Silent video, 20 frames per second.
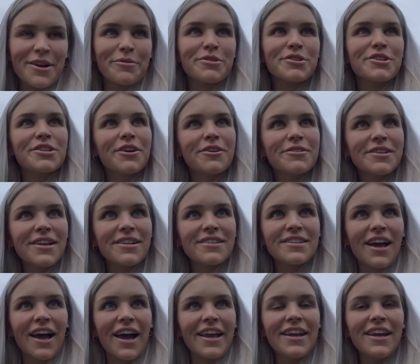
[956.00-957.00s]
where she goes
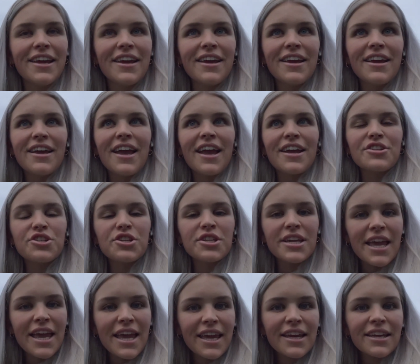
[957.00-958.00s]
outside and she
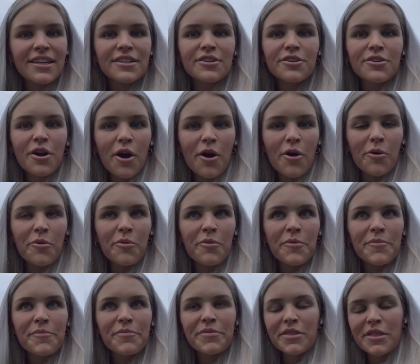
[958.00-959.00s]
can't go
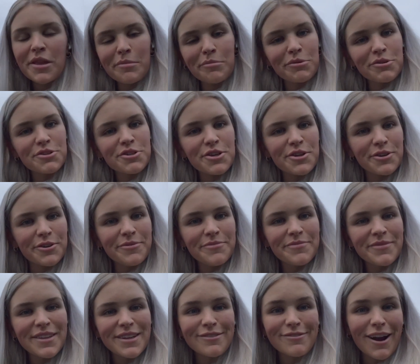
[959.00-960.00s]
number two
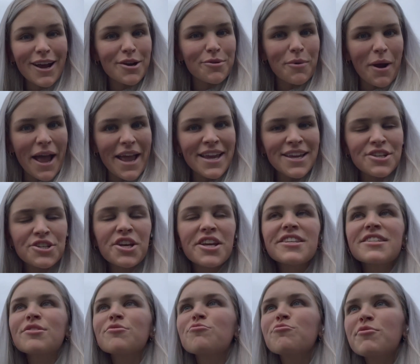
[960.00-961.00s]
right away. She
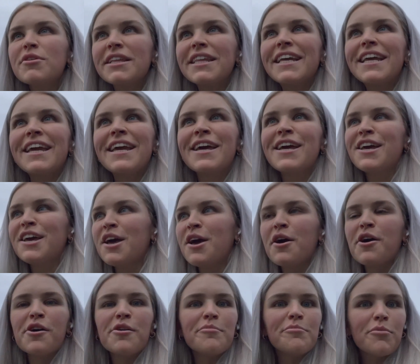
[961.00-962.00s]
has to really
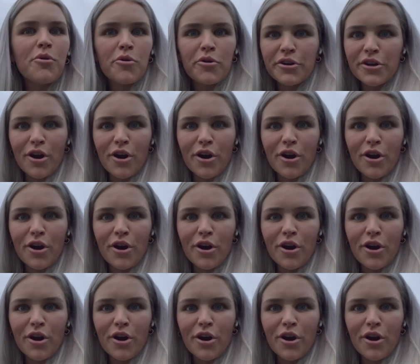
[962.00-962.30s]
mull it